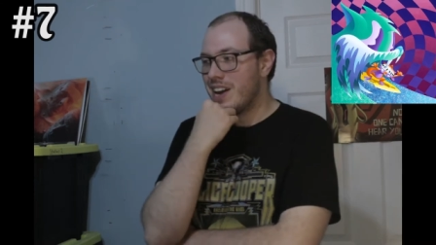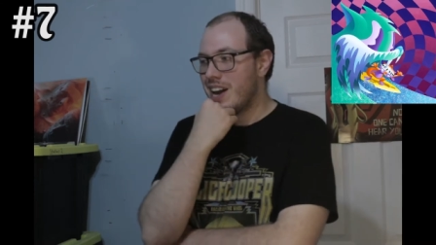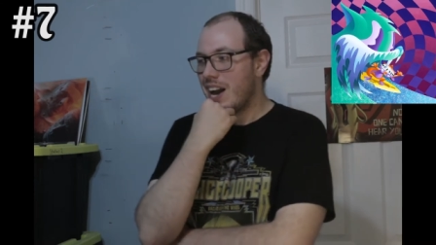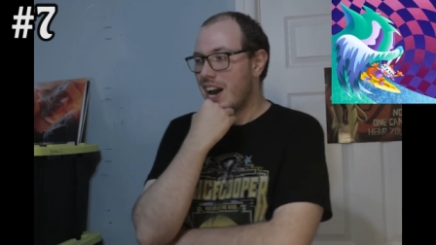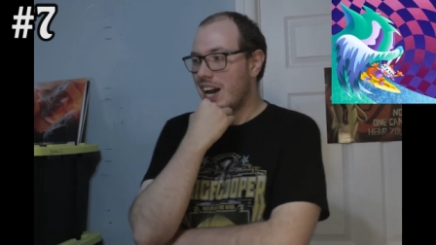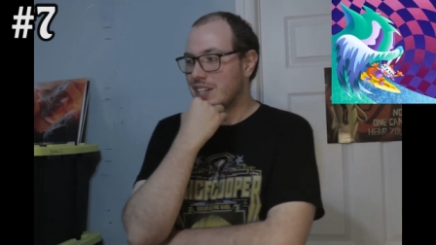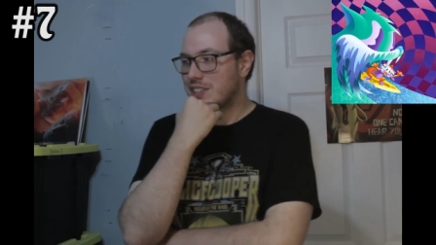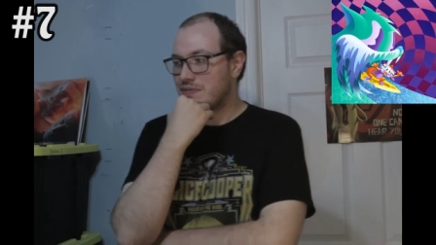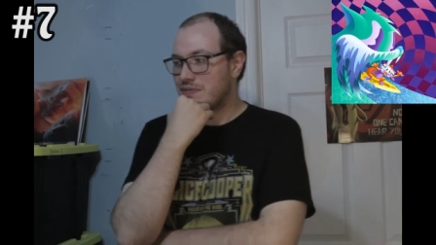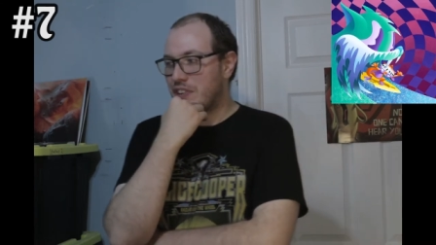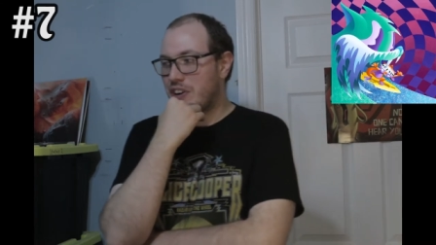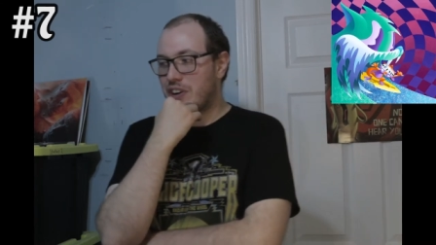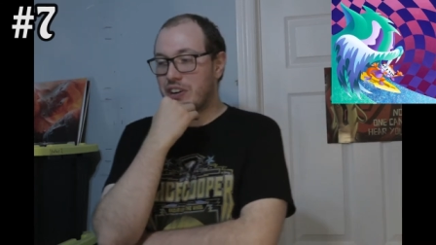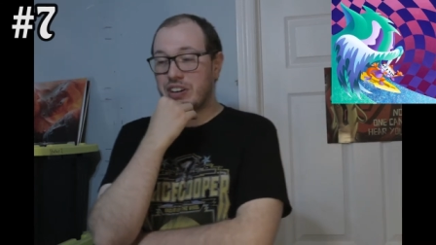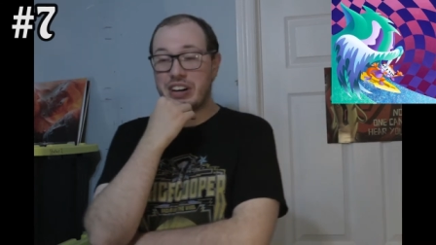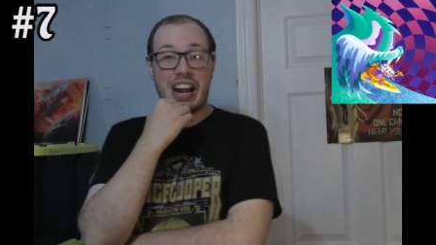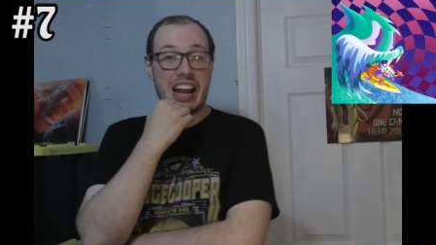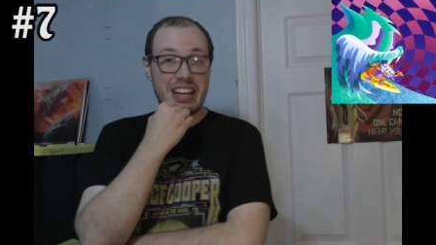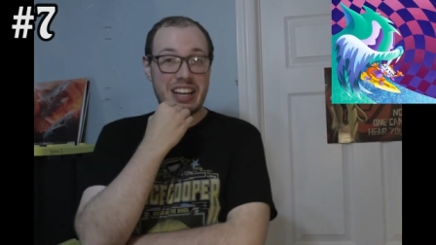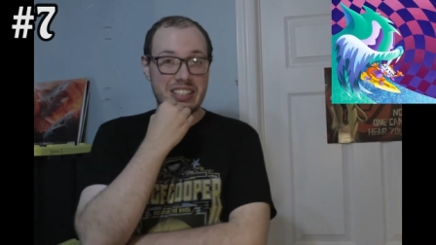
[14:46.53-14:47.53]
as
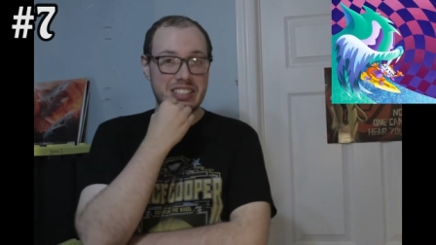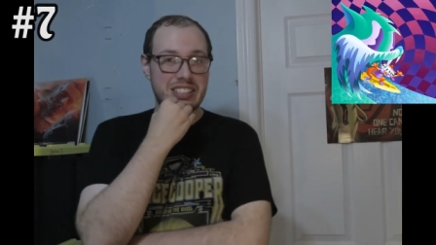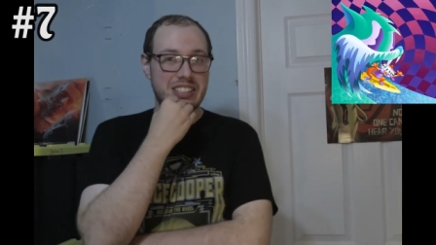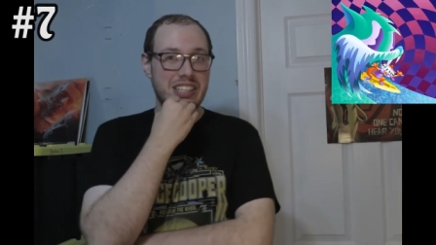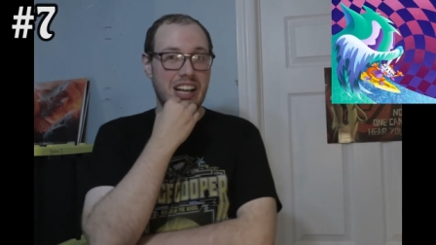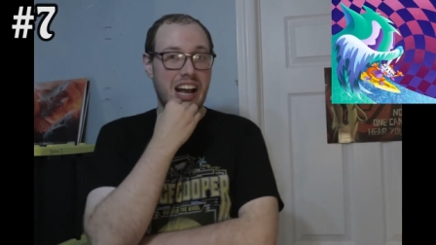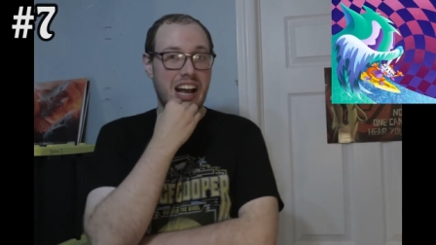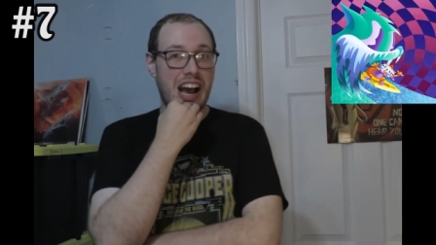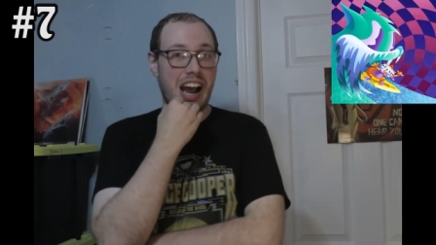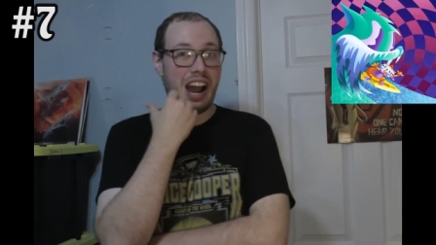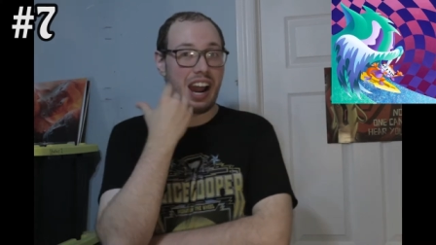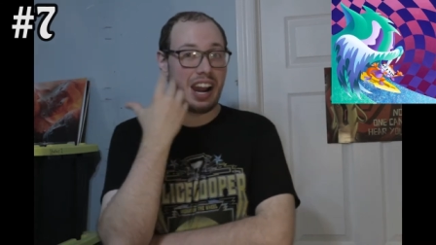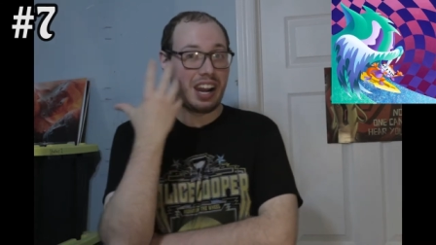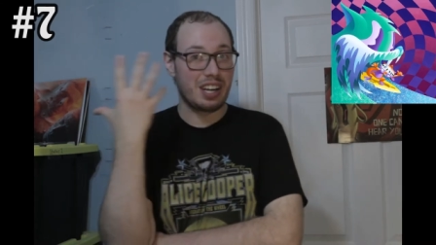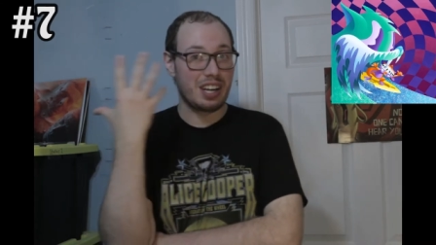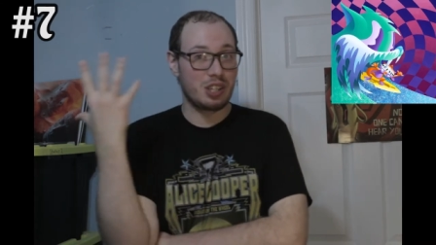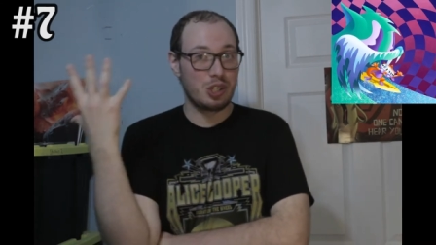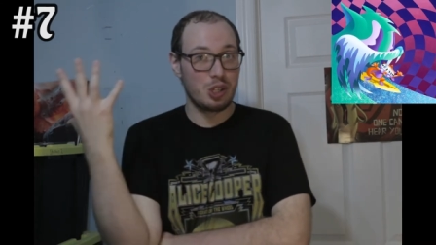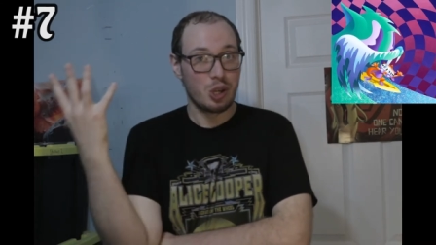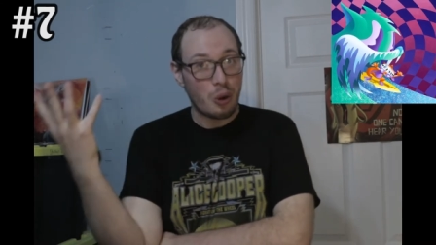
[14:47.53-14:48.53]
far as
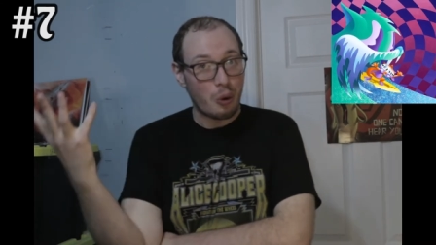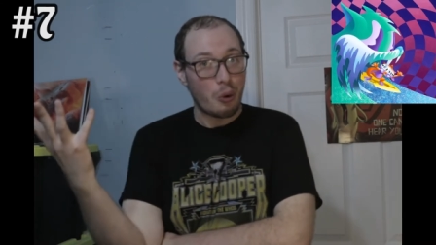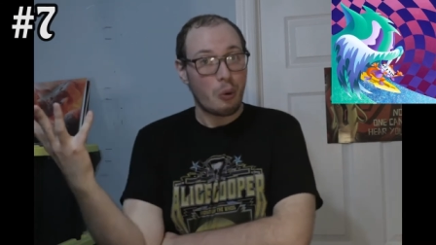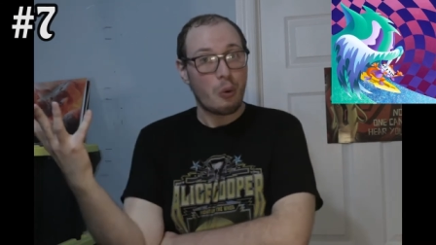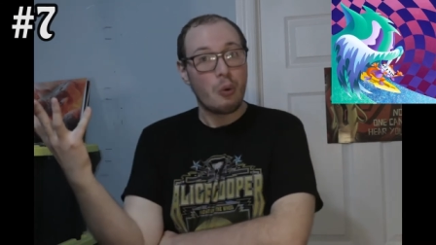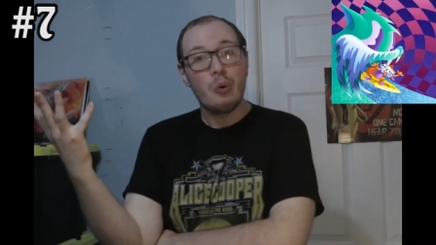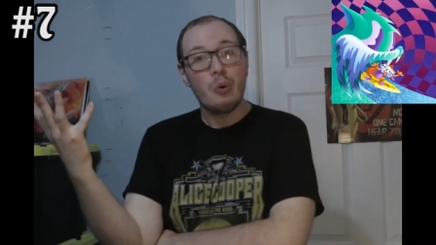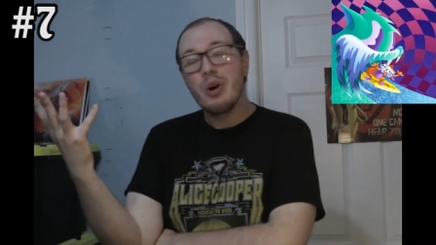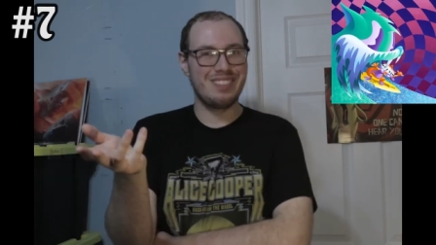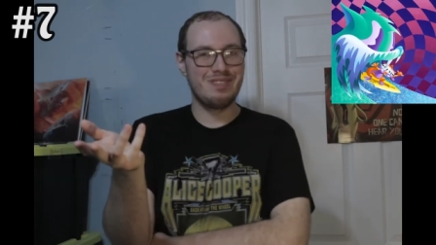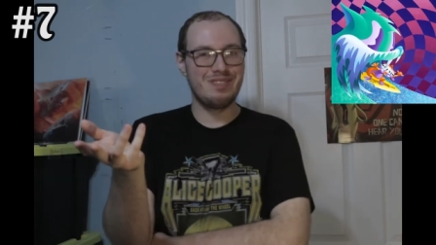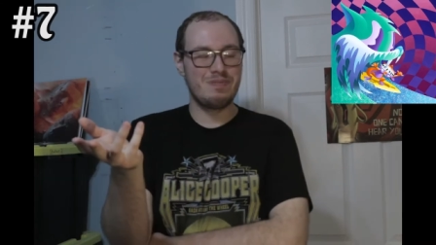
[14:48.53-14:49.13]
I knew